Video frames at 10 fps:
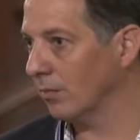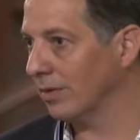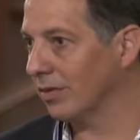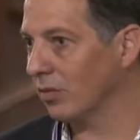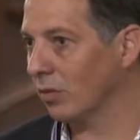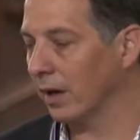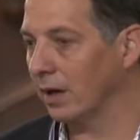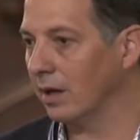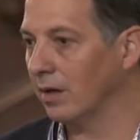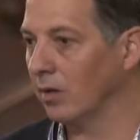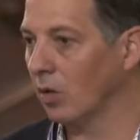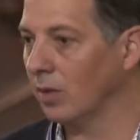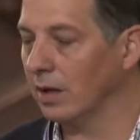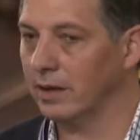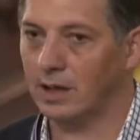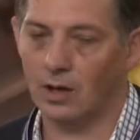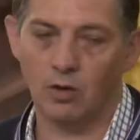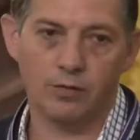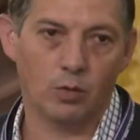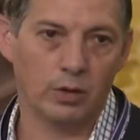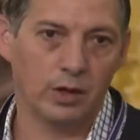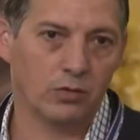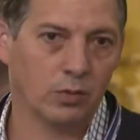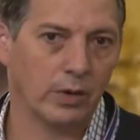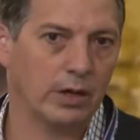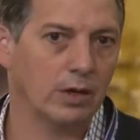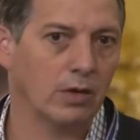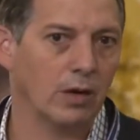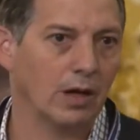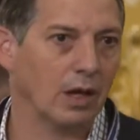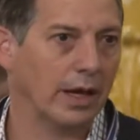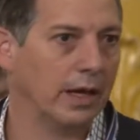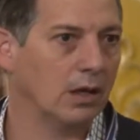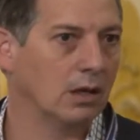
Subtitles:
It's right in Loma Linda, California. It's right near LA.